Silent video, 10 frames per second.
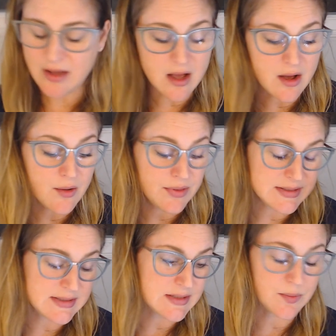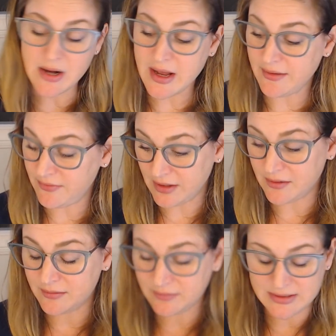Oh, this is what I
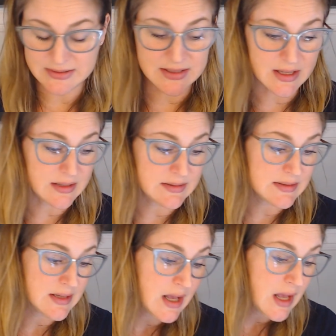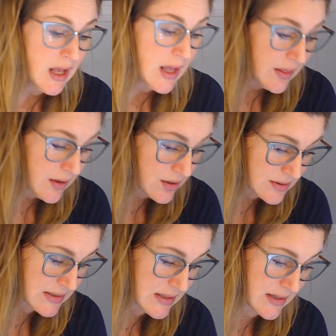feel, is that
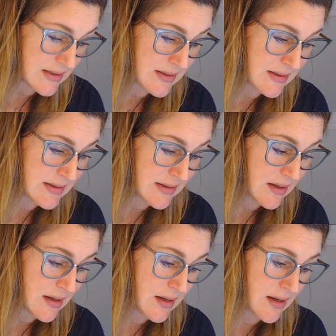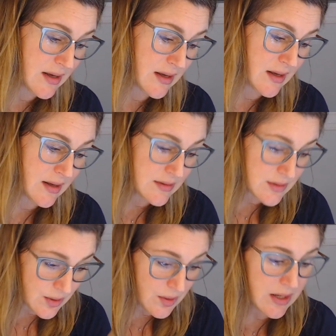there's this
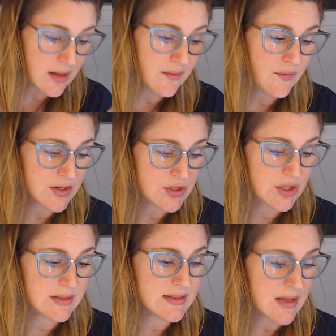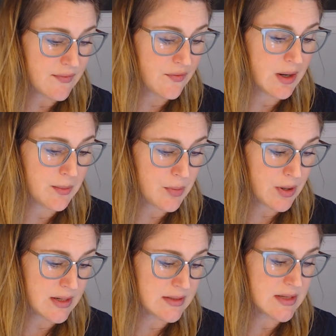duty, conviction, suffering,
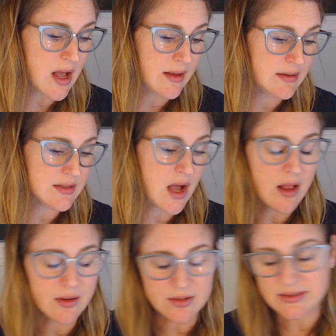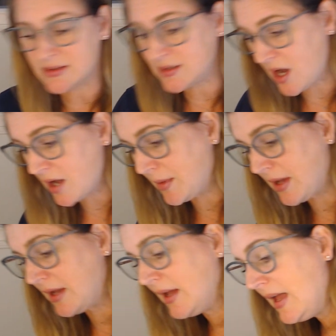burden, intolerance, and
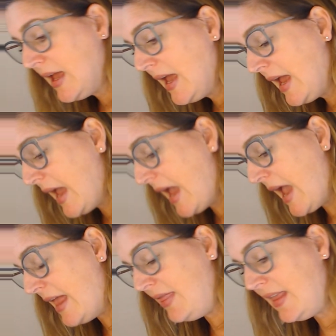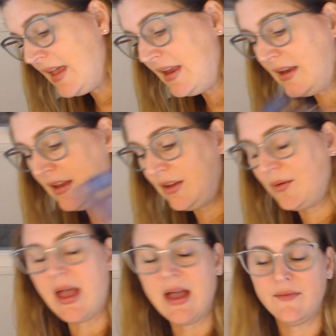dogma. And then you
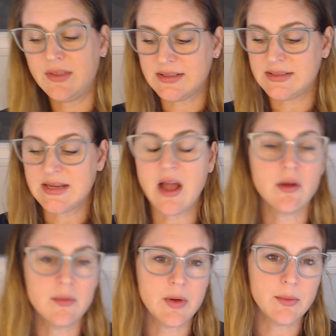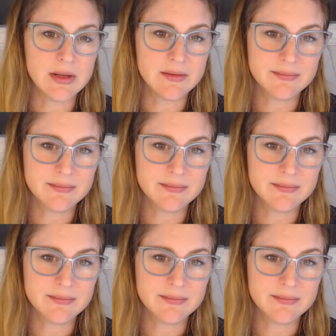have this tower moment.